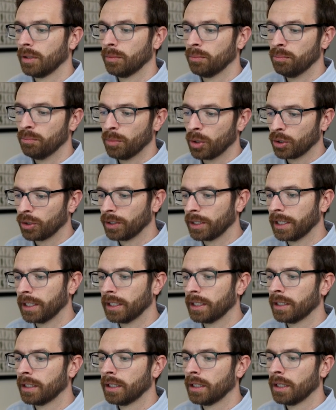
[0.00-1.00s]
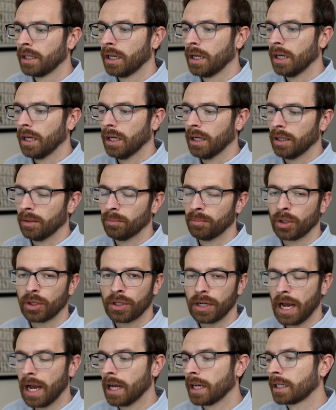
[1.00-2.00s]
Murray,
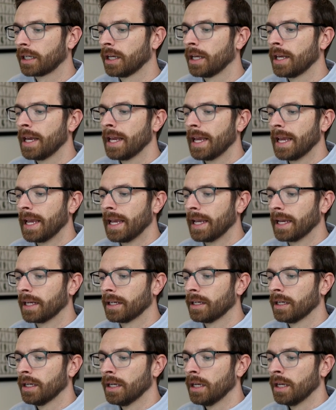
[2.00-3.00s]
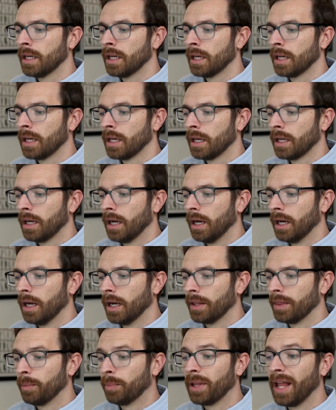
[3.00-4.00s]
Murdoch, and
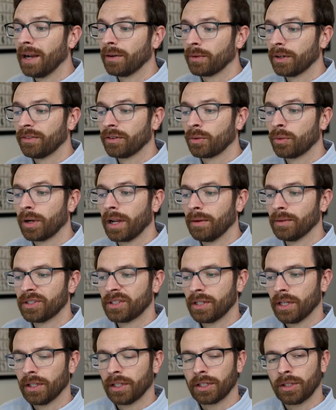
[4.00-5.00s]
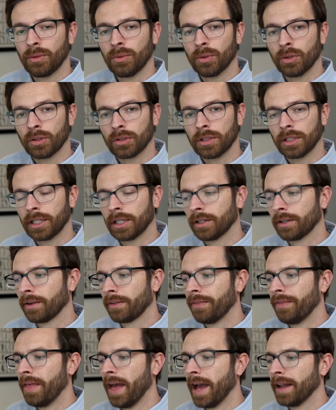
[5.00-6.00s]
the Platte River, what I was telling you
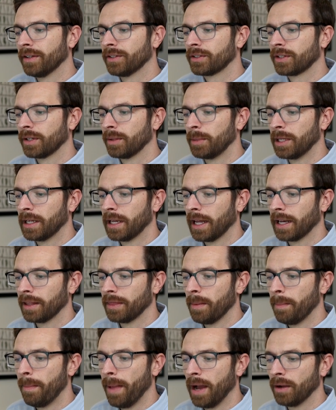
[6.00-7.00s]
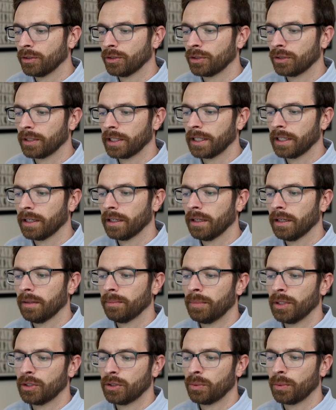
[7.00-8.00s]
earlier, that is going to be kind of the boundary
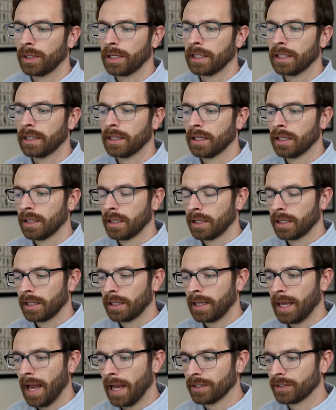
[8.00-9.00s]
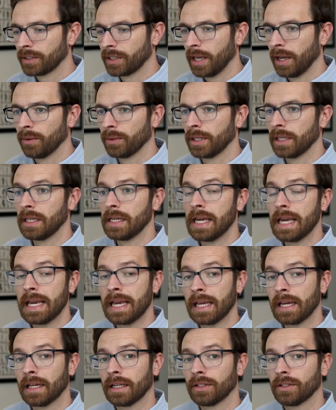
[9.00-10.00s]
between Cass County
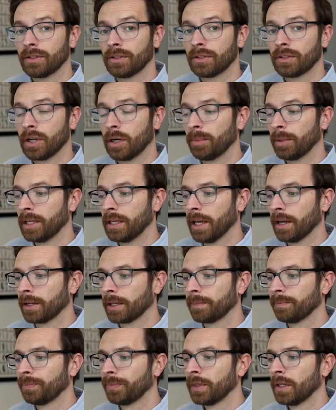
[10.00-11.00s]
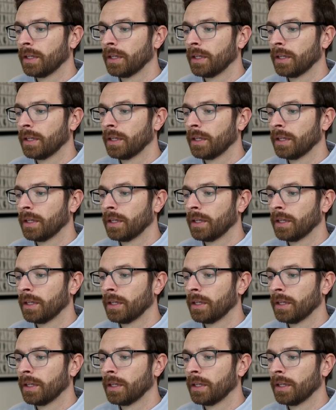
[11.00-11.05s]
and Sarpy County.